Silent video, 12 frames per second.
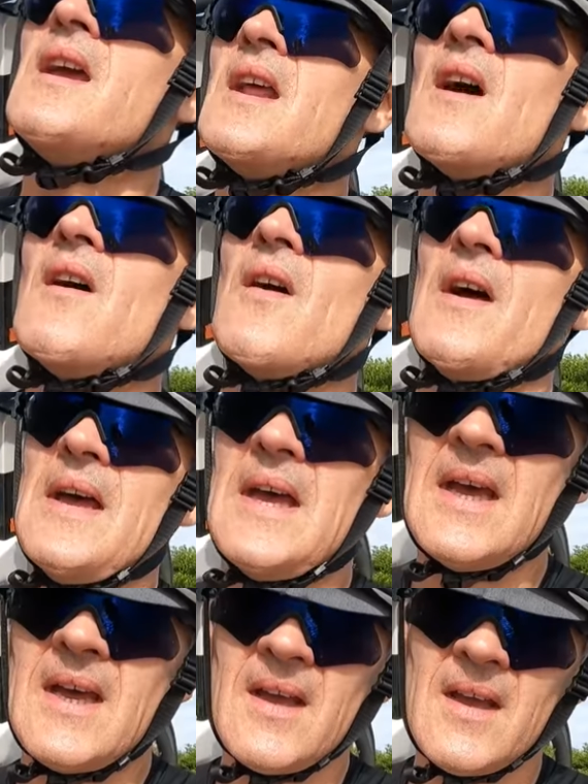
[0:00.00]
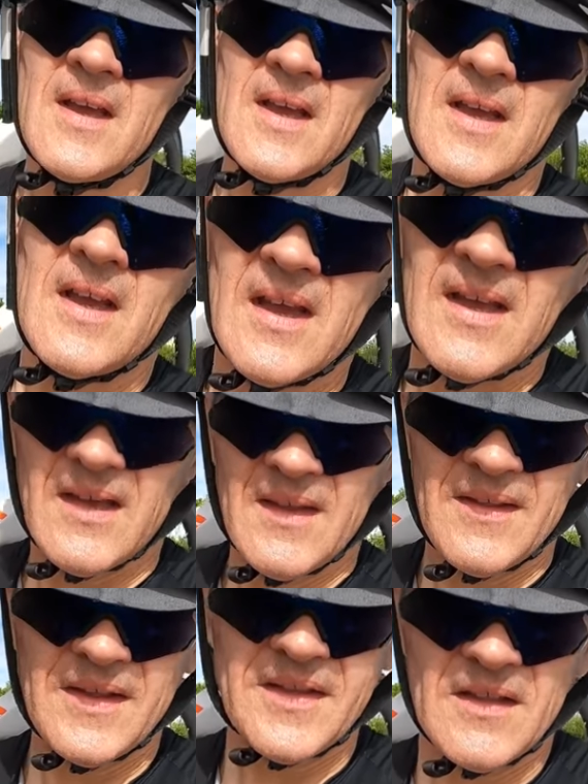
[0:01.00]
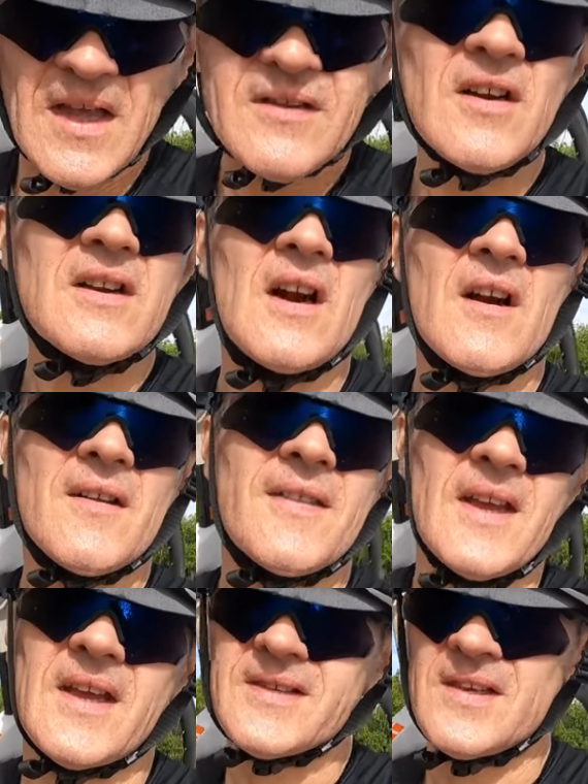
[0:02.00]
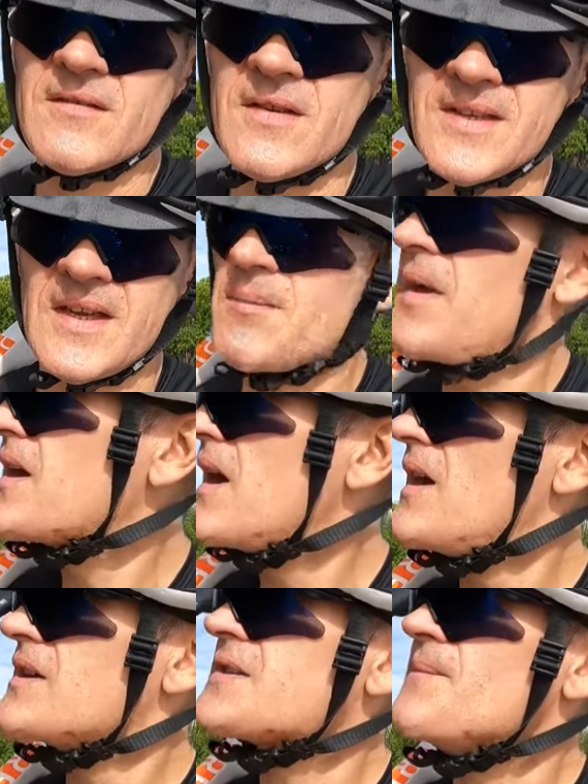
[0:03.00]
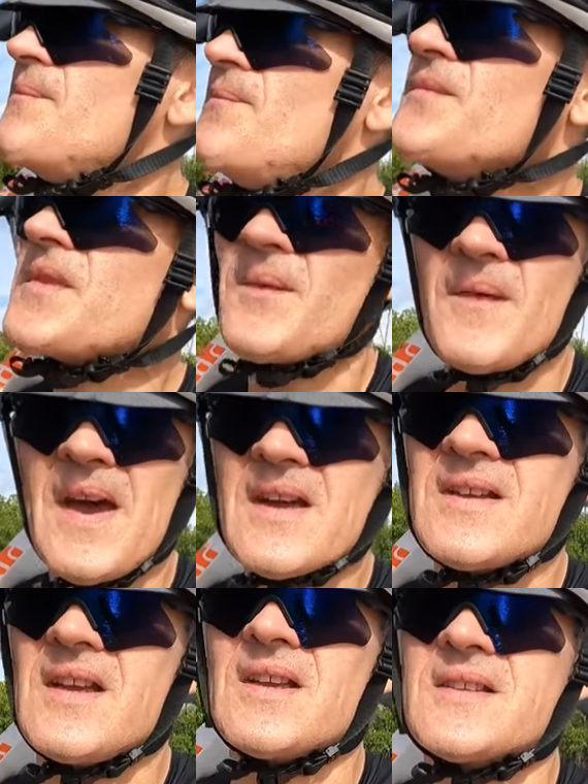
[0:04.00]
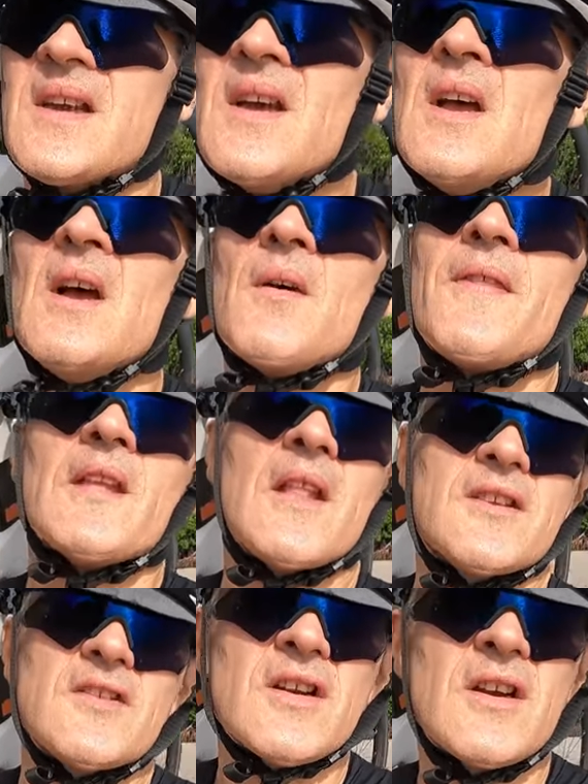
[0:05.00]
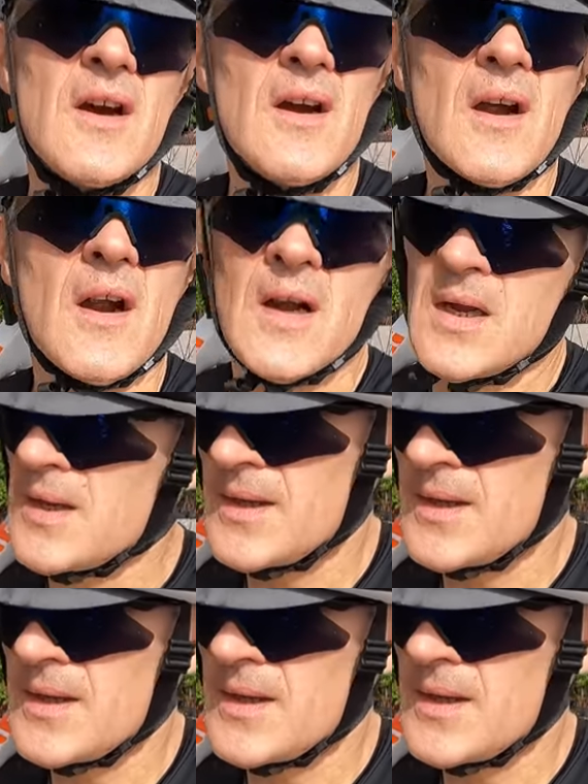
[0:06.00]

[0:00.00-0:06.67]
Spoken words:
You know, this electric car thing is interesting because the fact is, the electric car,